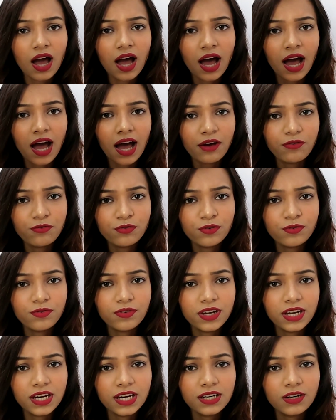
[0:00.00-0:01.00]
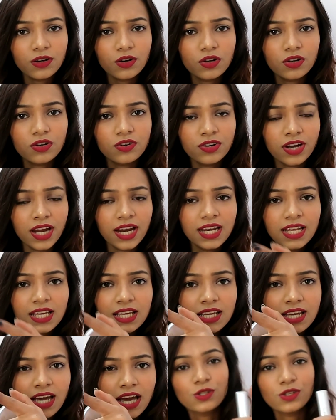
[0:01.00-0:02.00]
half of it already.